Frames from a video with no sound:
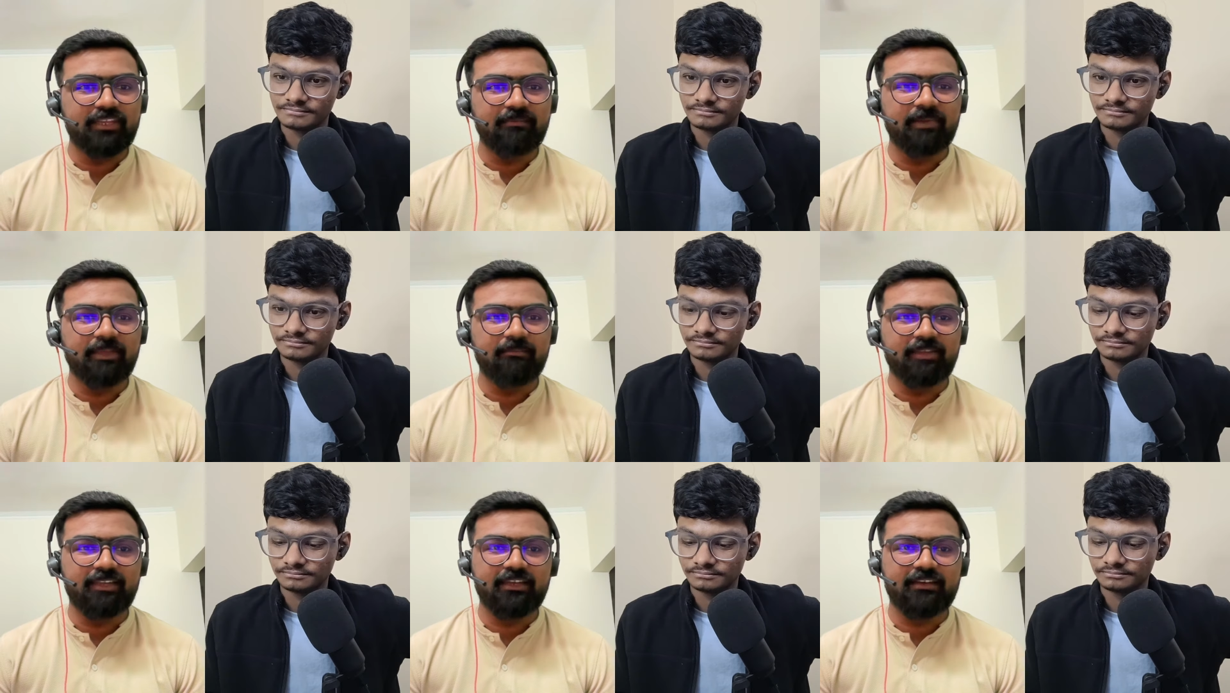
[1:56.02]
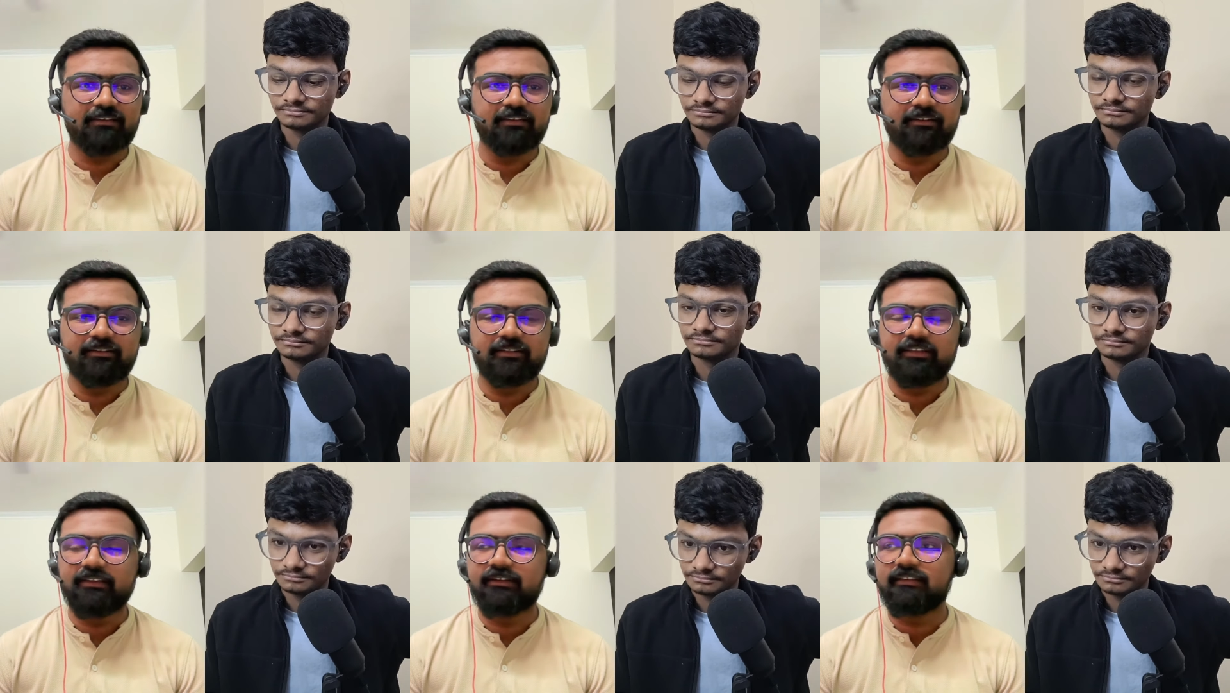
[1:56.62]
Speaker 1: in my btech third
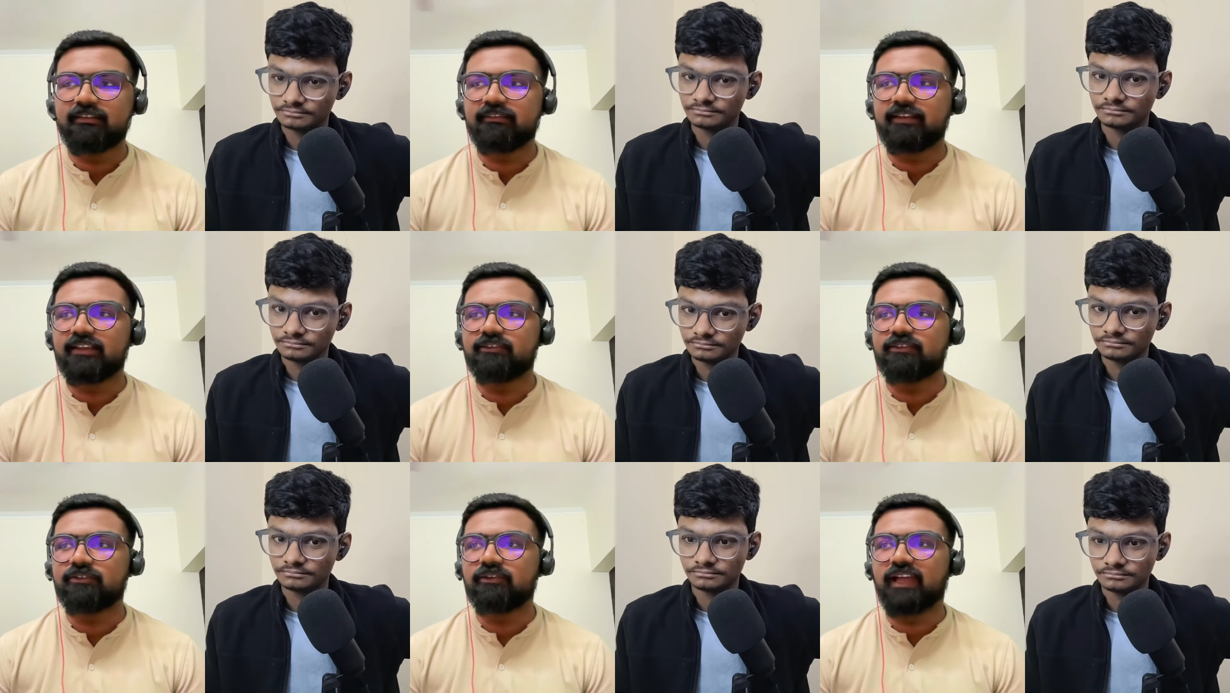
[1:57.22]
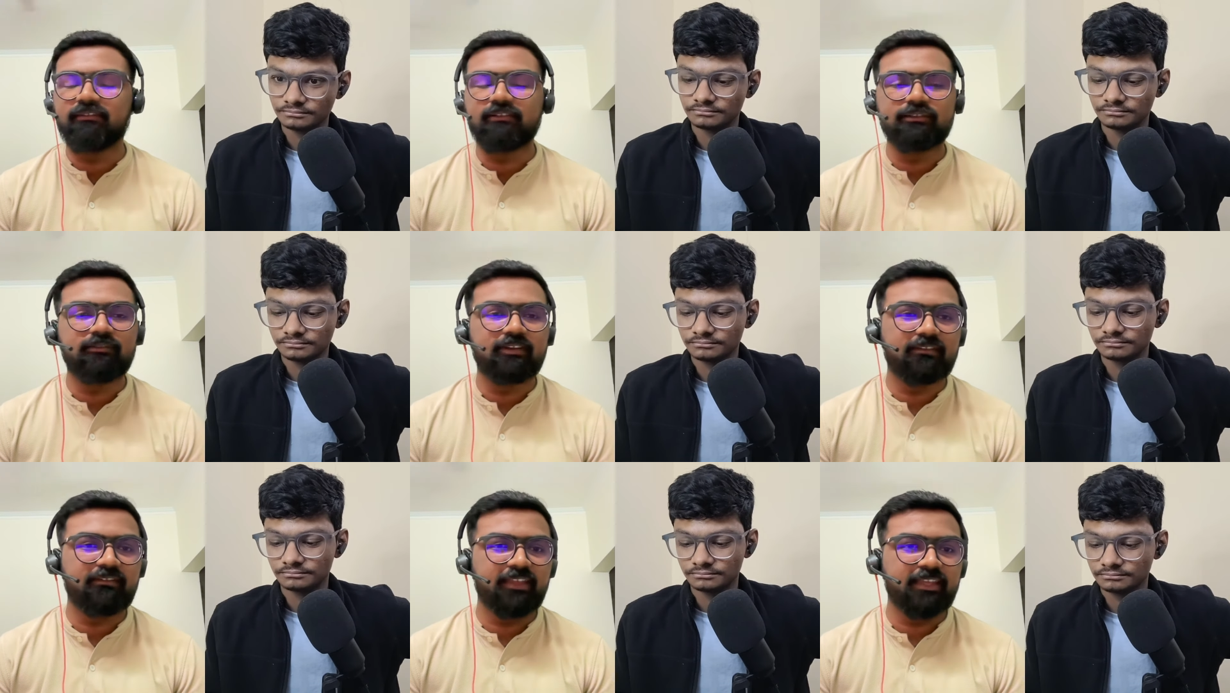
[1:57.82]
year right so i was
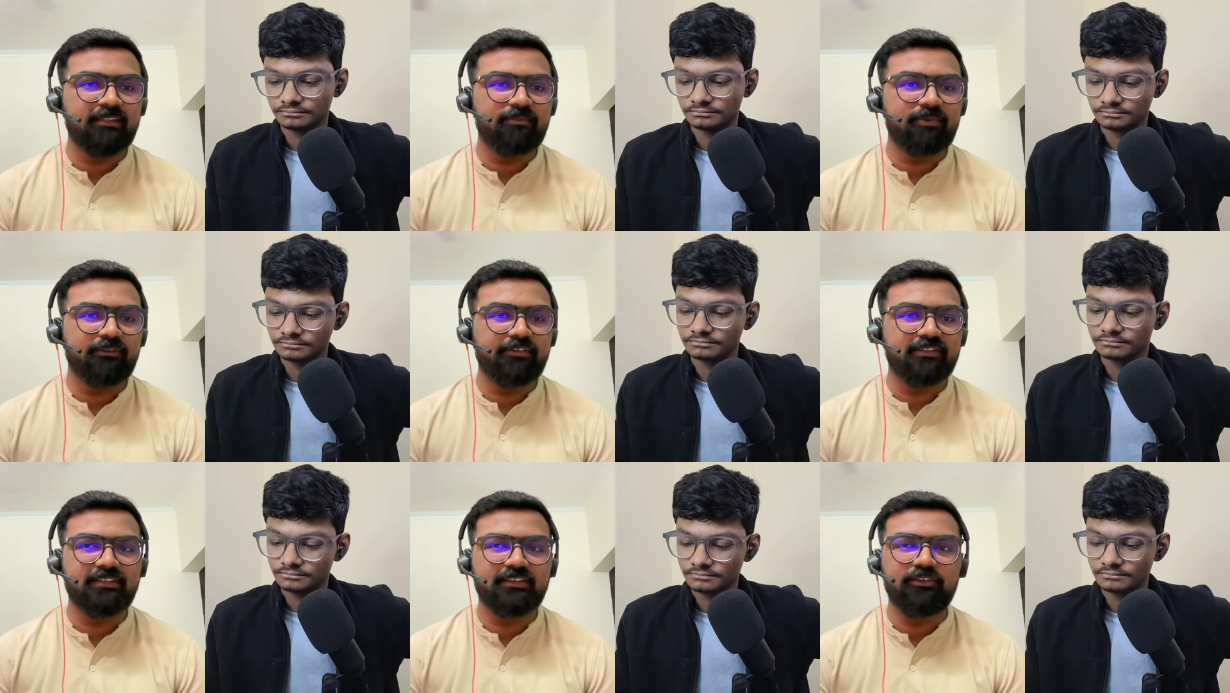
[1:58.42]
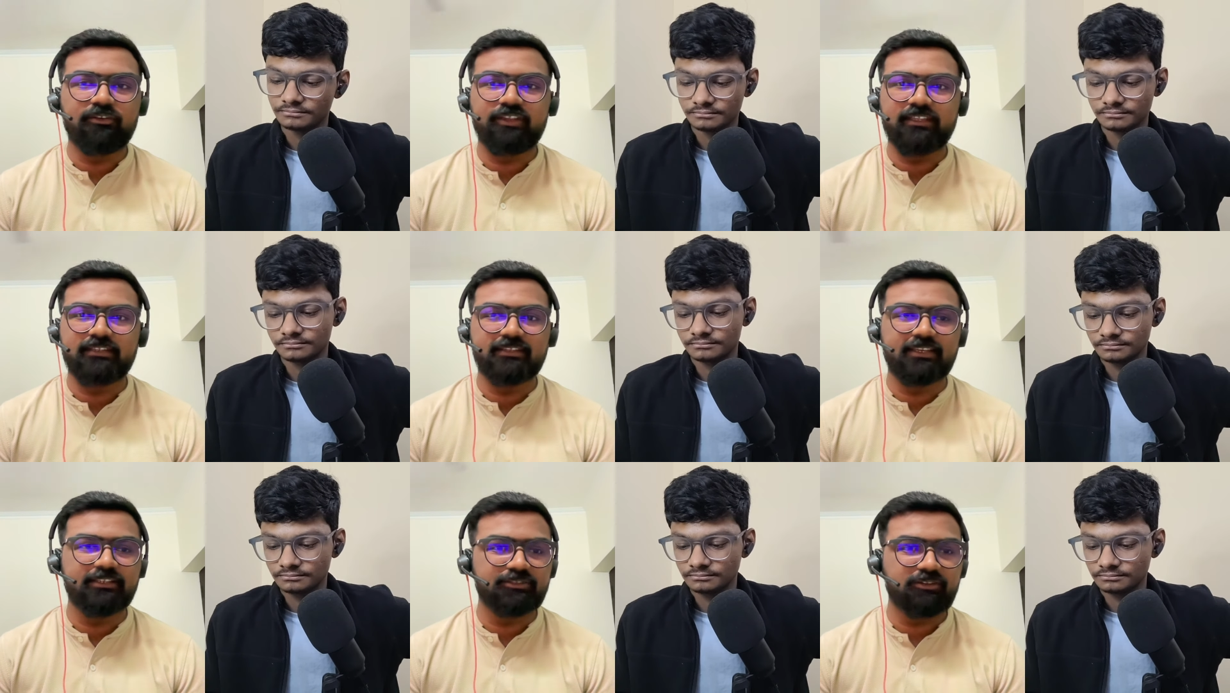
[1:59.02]
working with professor yogesh
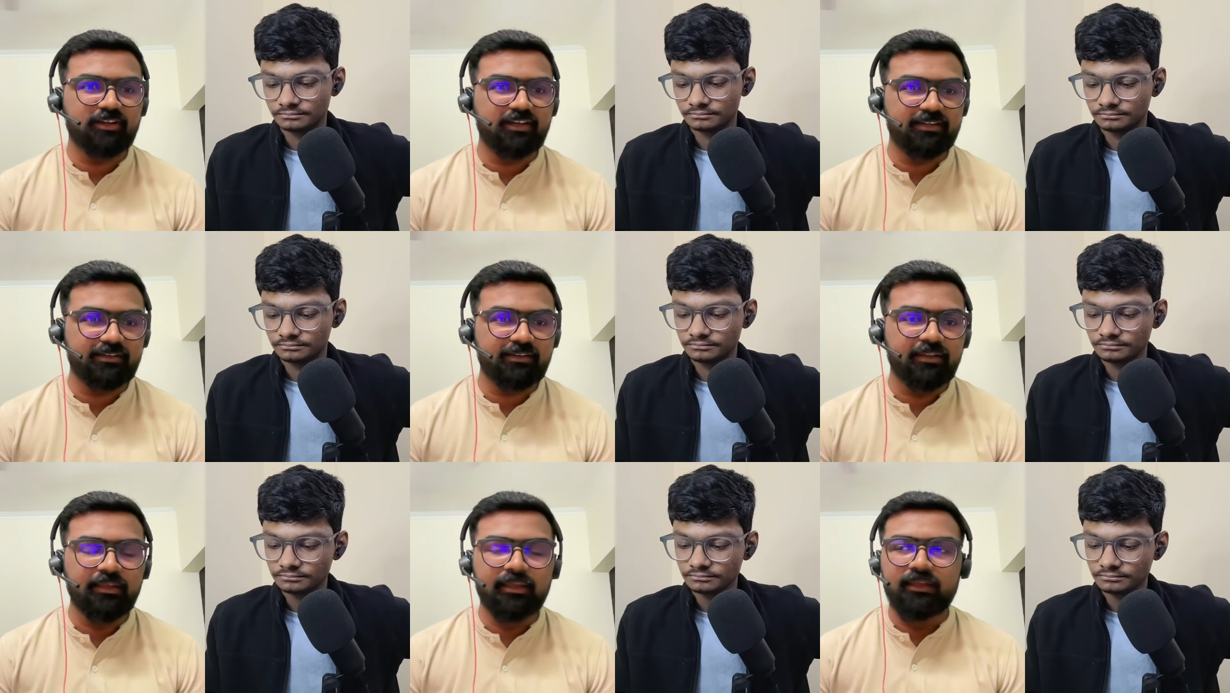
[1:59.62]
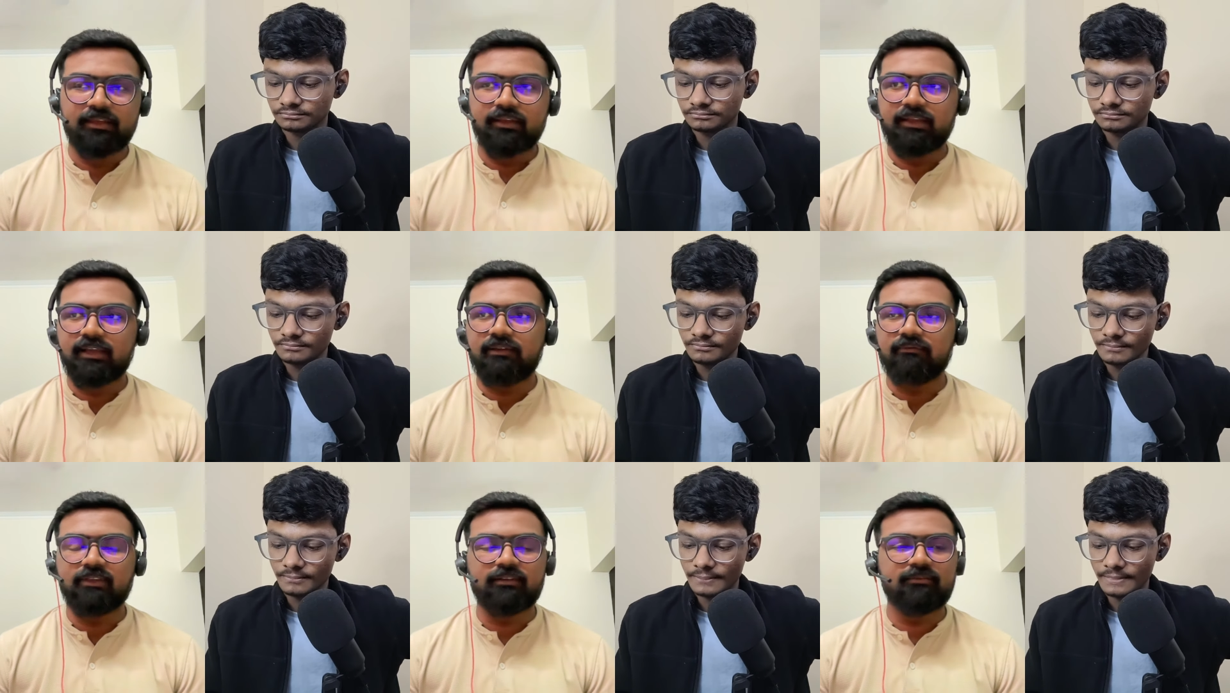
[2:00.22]
singh chauhan uh,
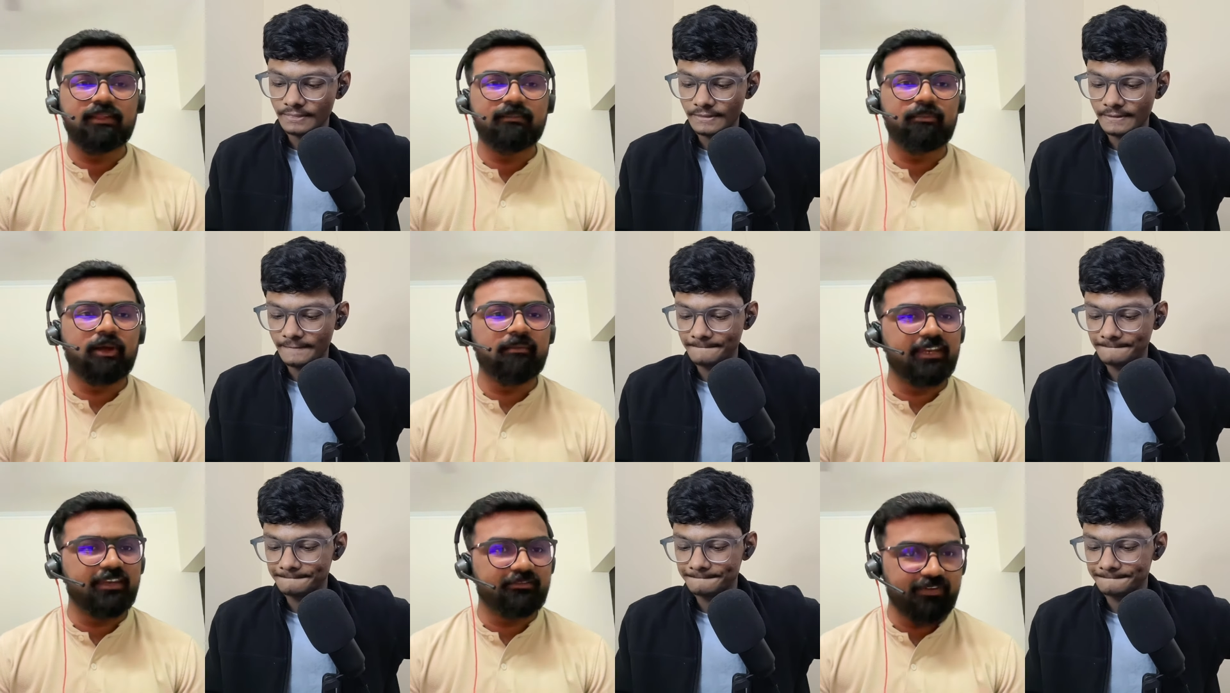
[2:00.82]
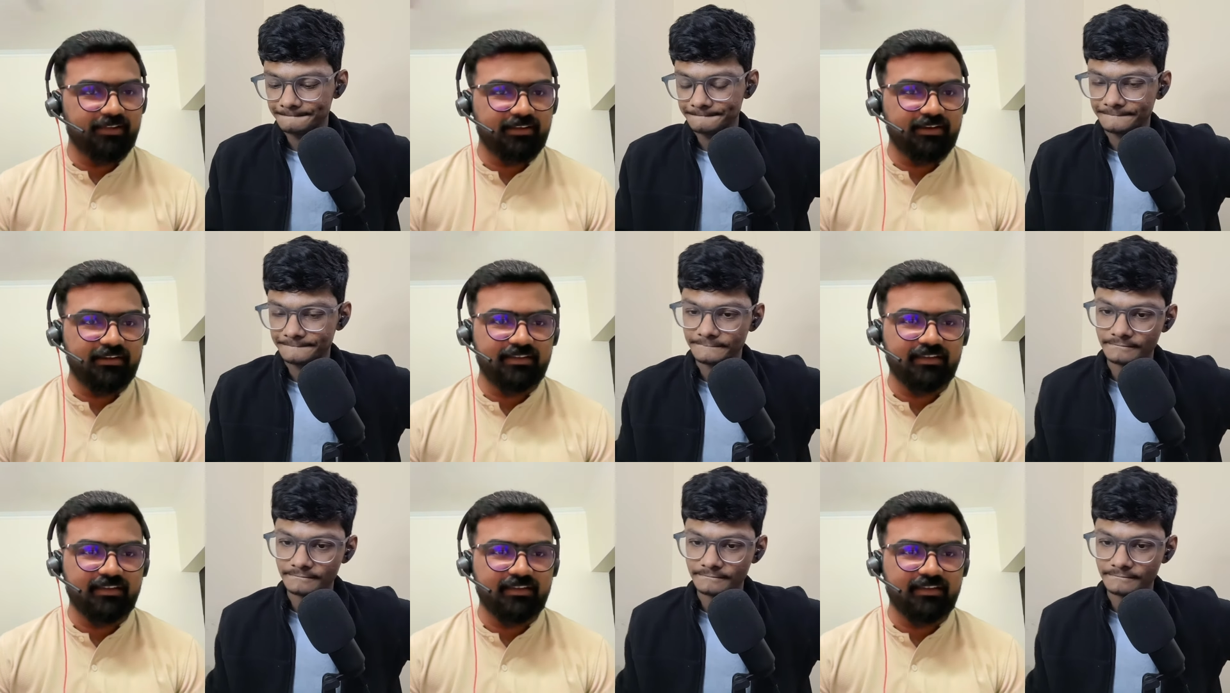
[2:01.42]
one of the prominent faculty